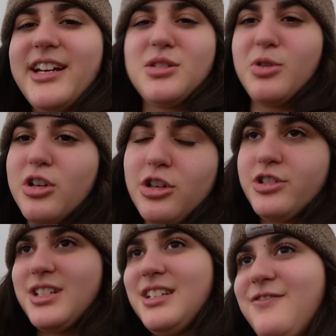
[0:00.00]
The expo
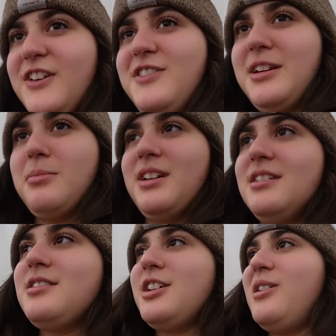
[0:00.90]
closes in 15
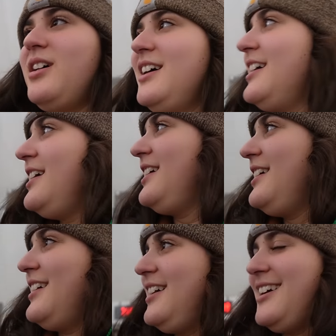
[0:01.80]
minutes, so
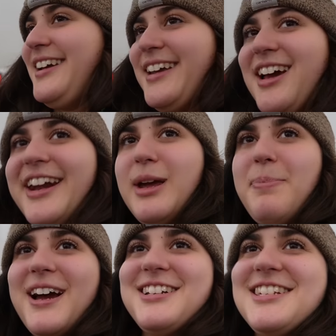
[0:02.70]
gotta
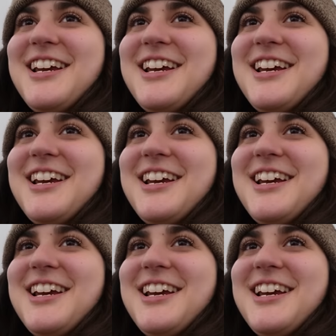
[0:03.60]
get back to